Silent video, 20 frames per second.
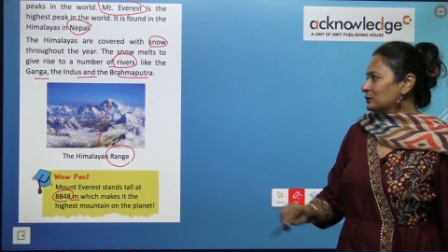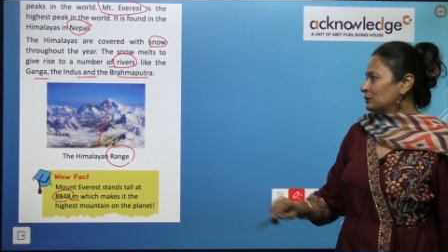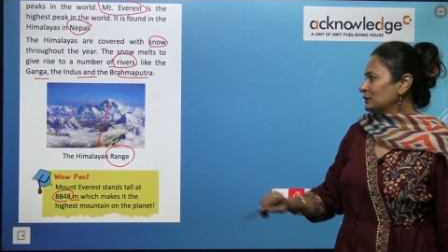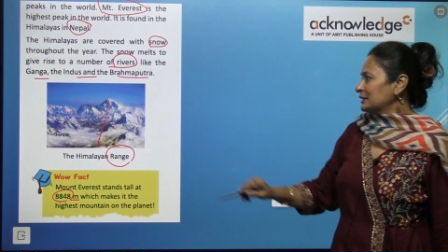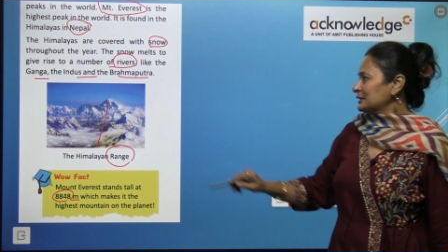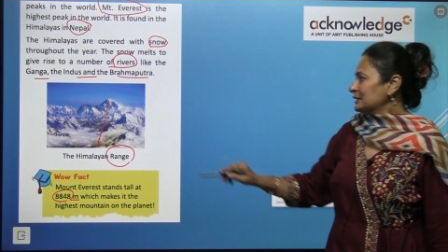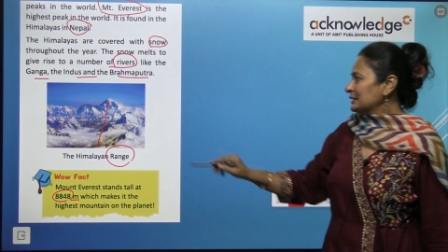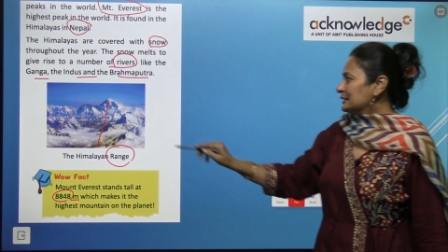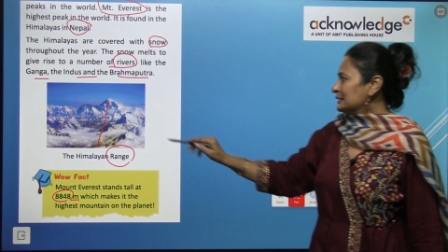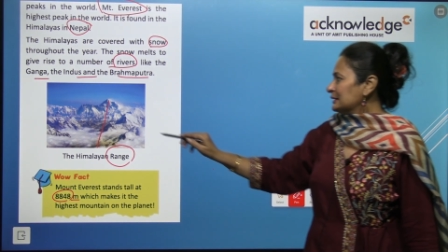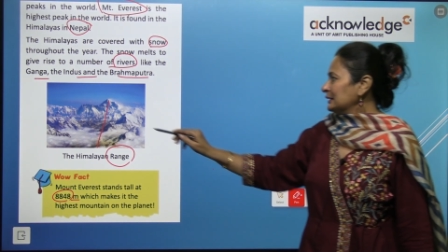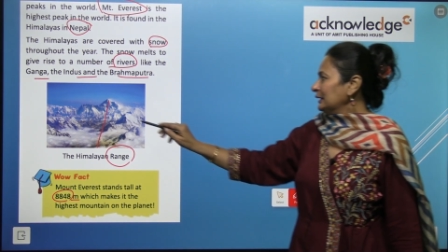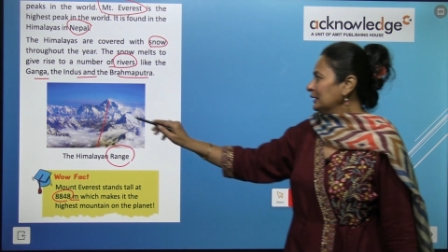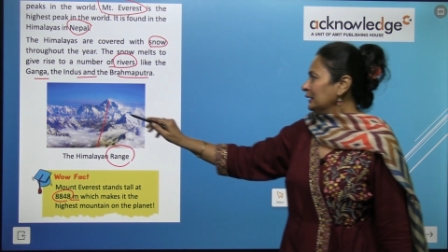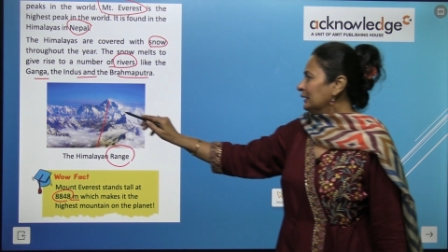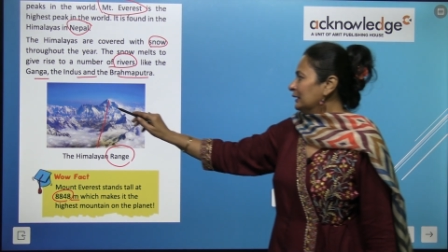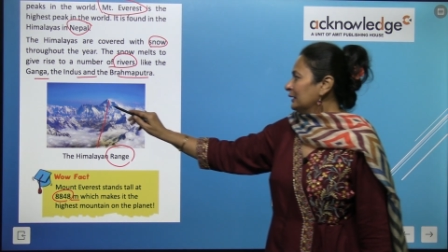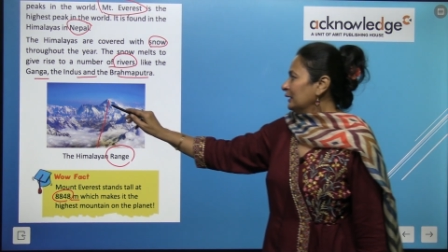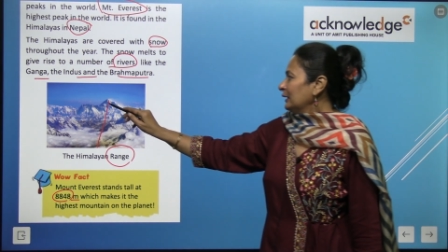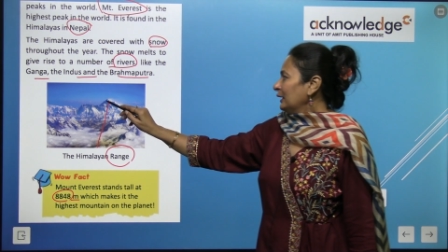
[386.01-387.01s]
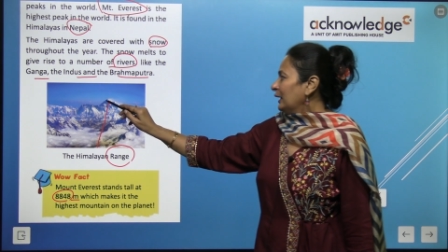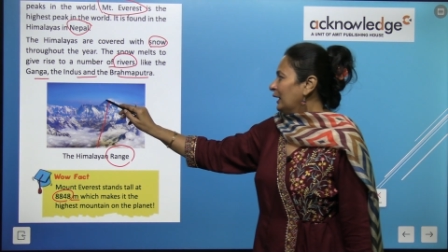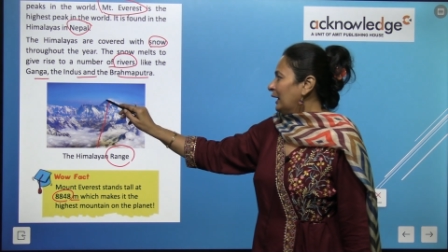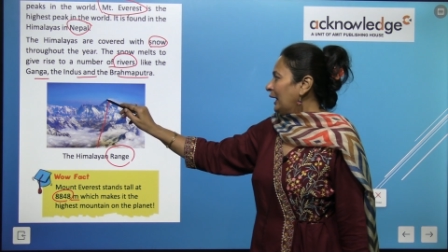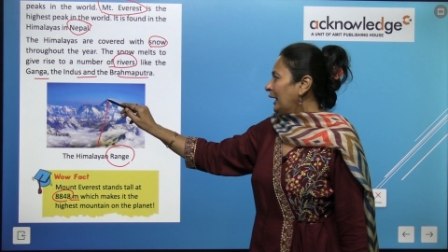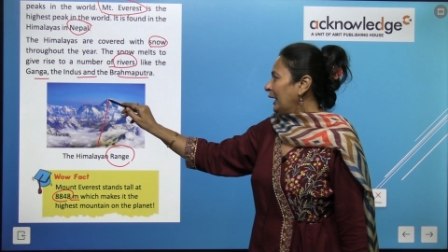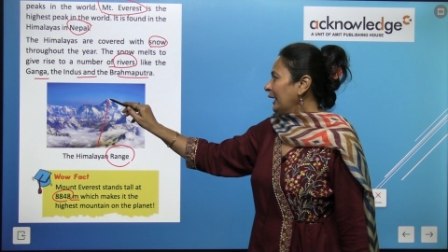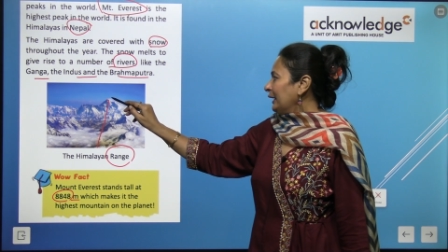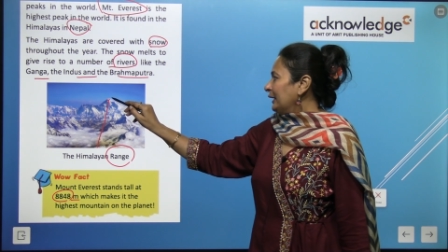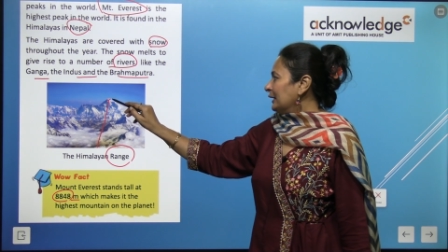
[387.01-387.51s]
So this is the
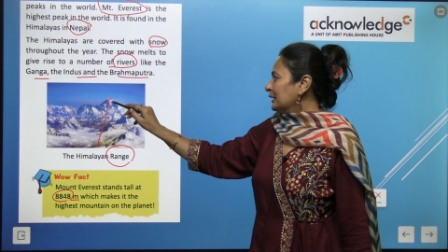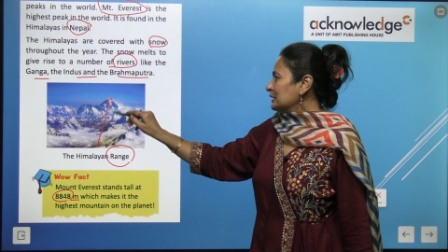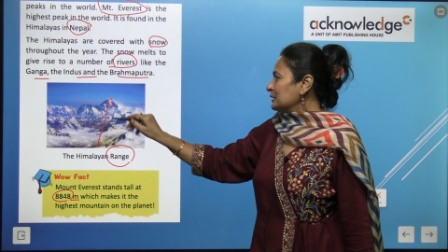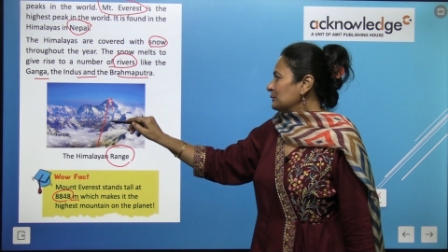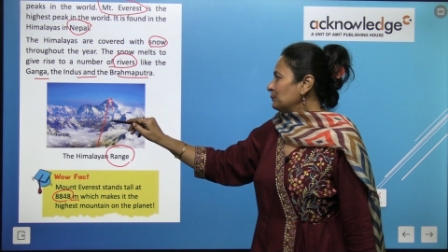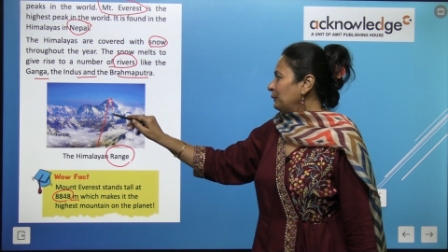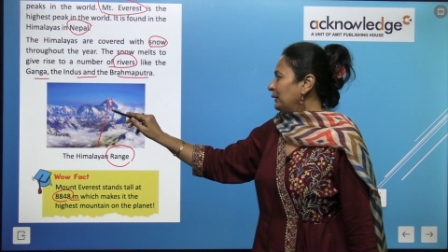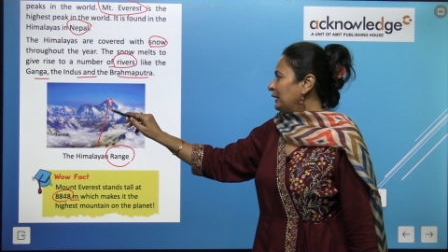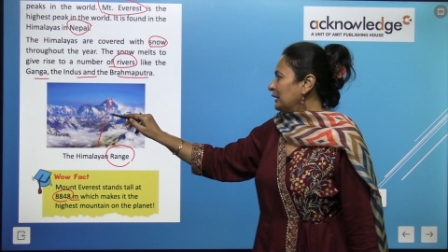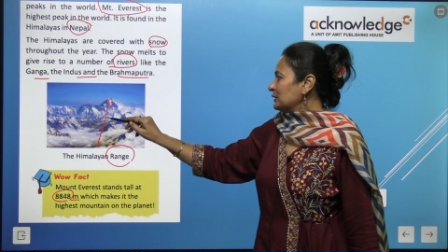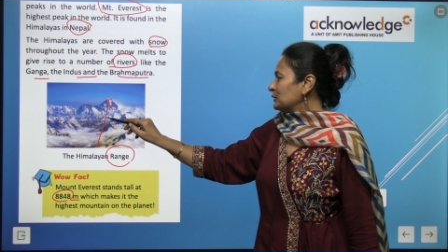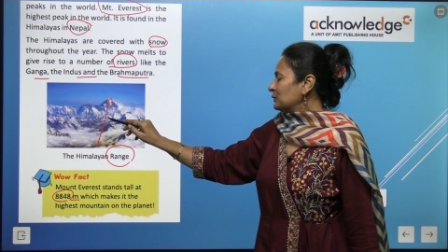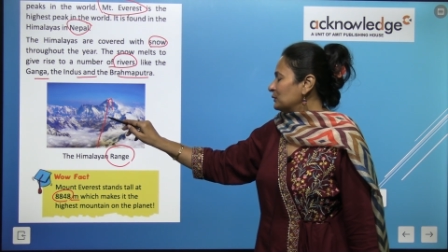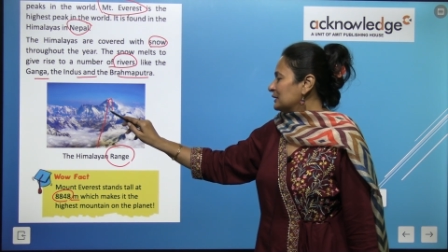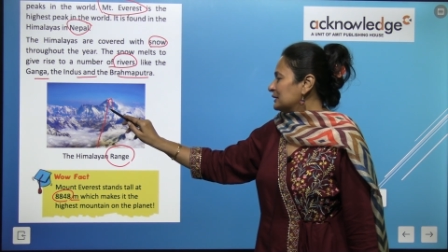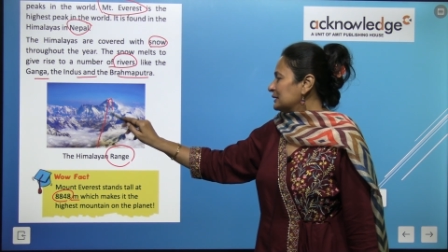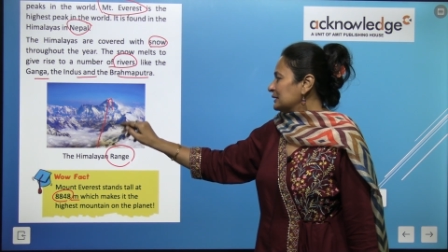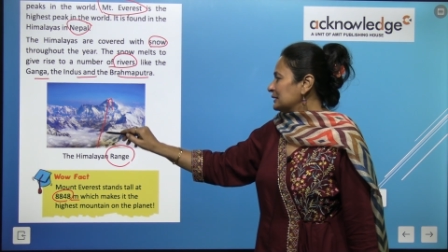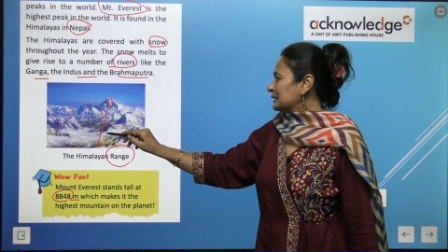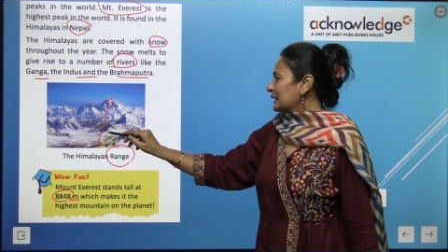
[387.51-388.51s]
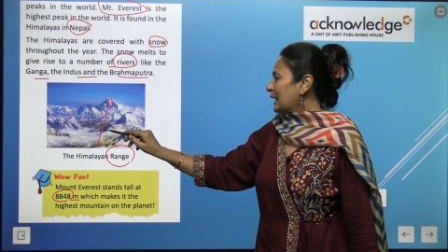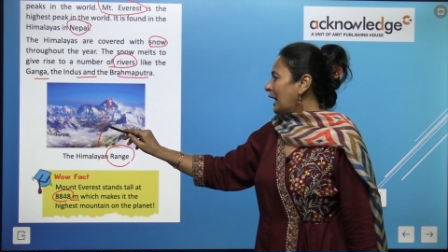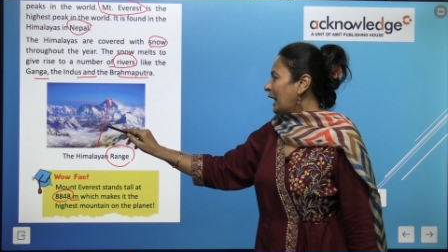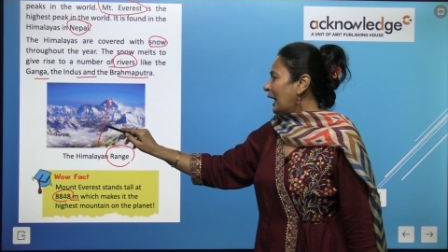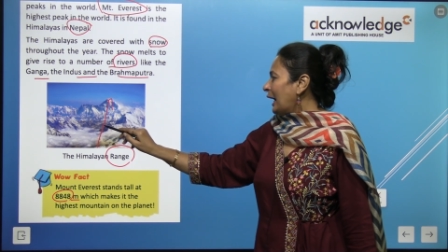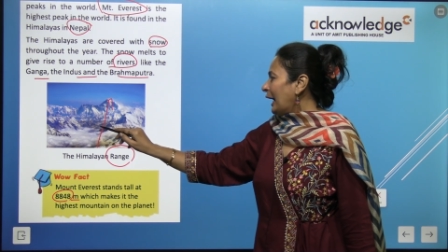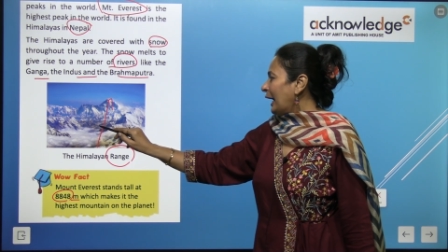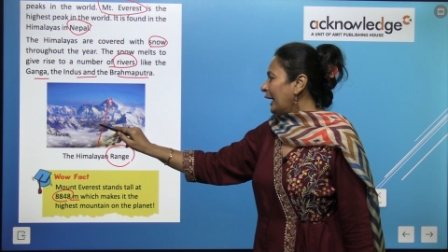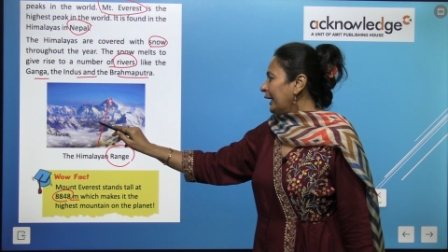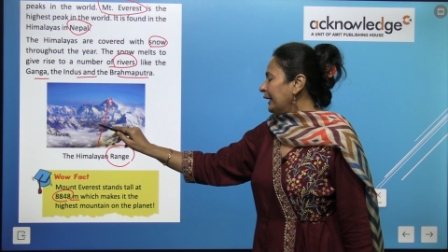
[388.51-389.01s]
highest peak. So this is the
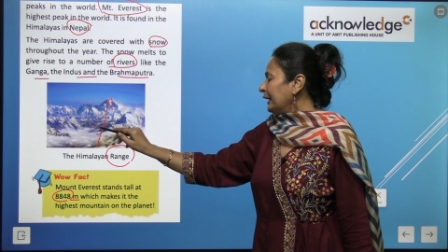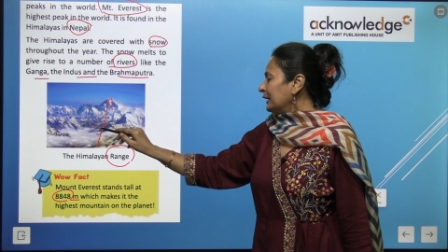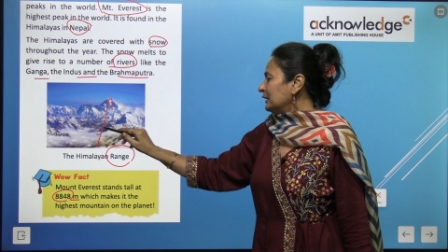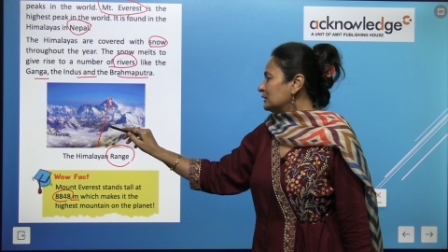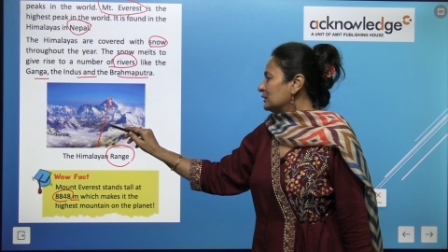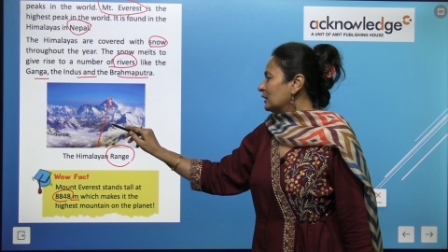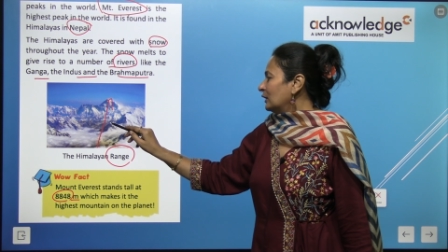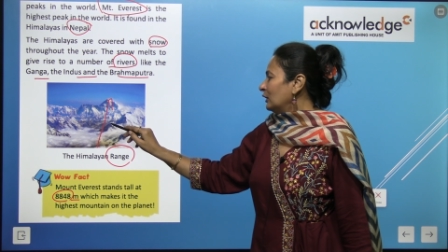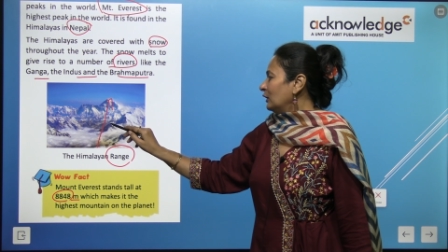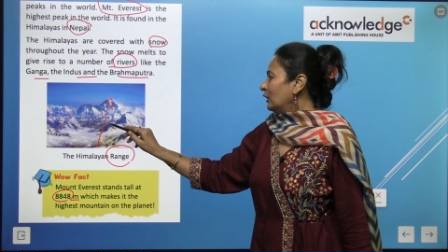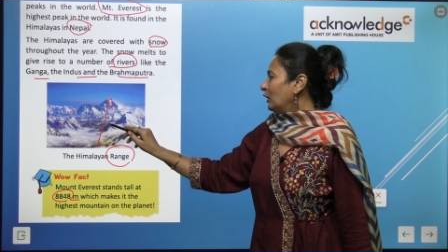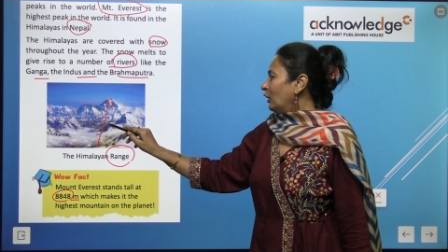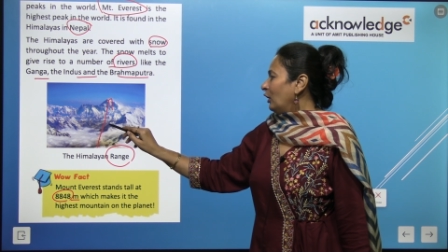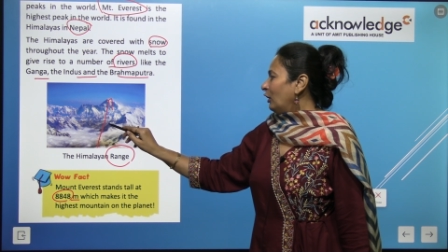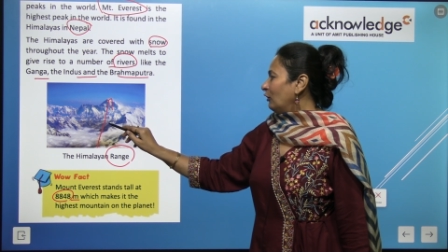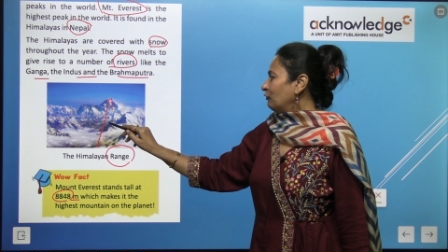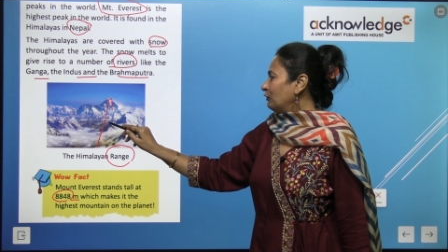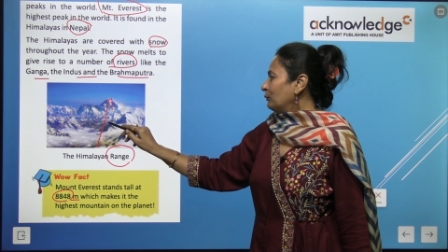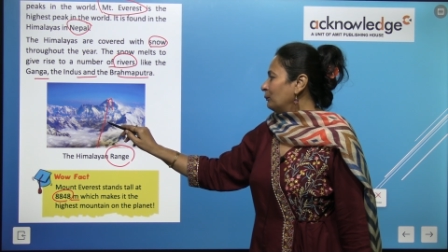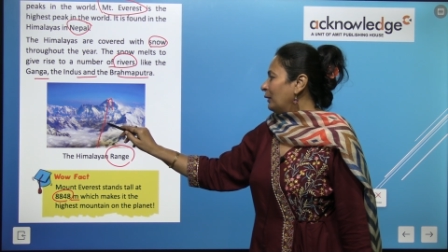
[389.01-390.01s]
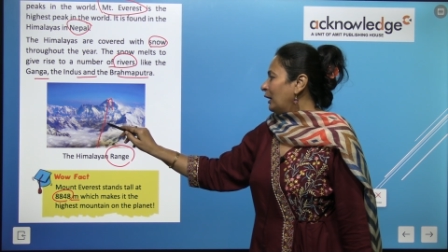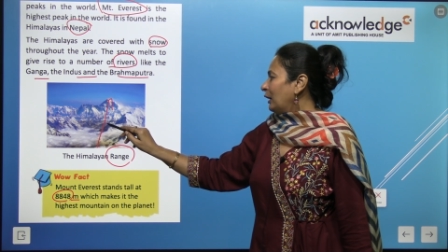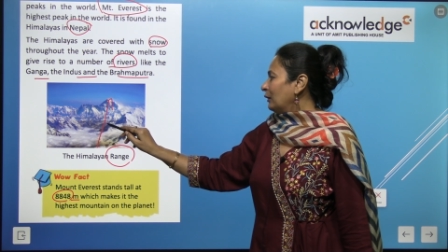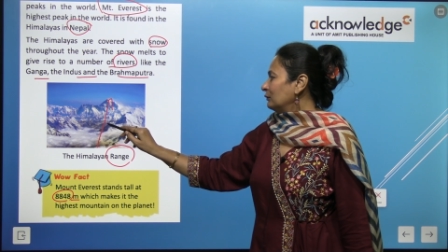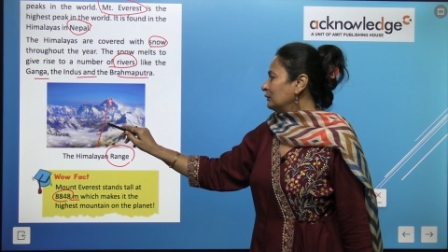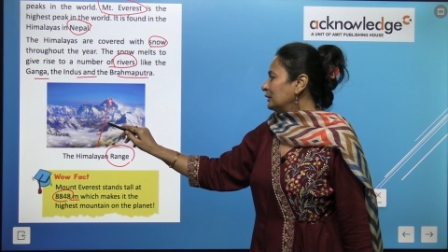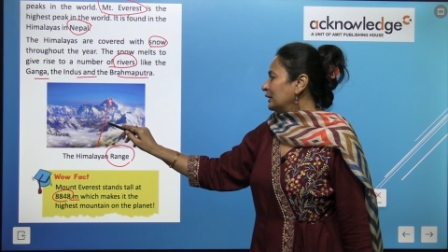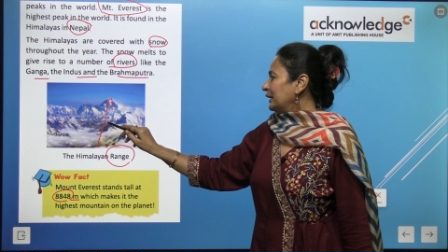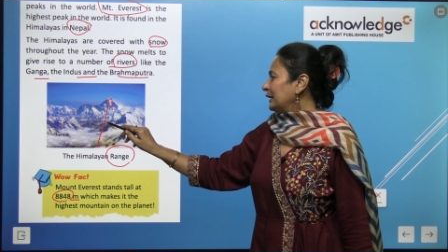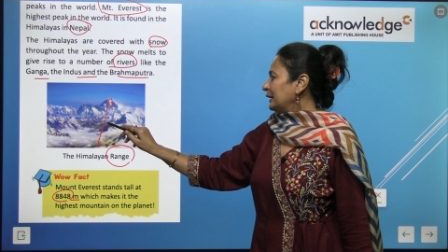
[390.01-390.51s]
height of a
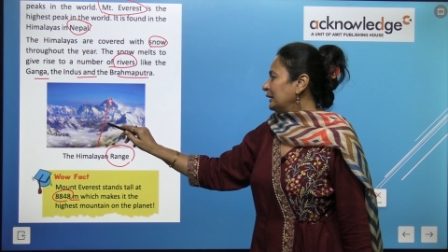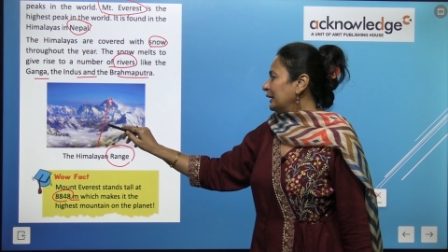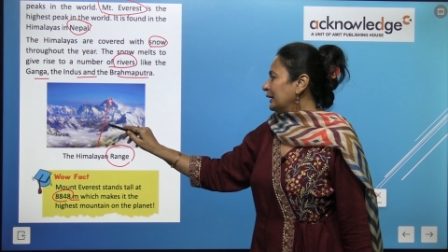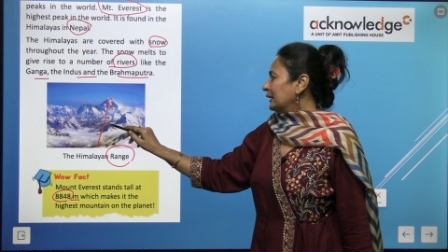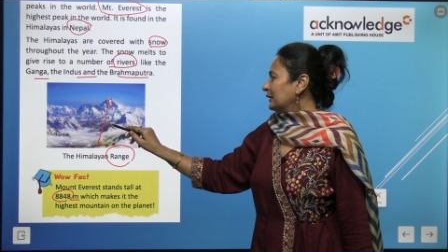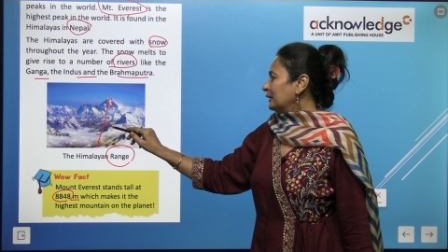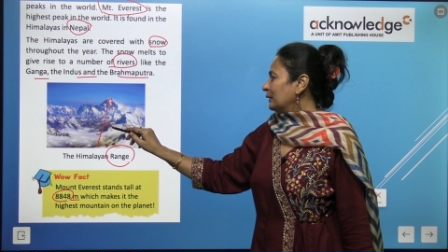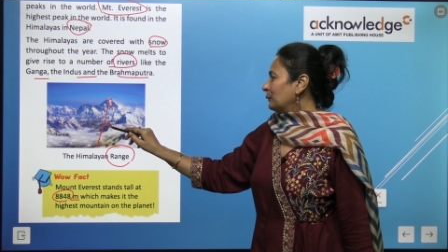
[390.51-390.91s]
mountain.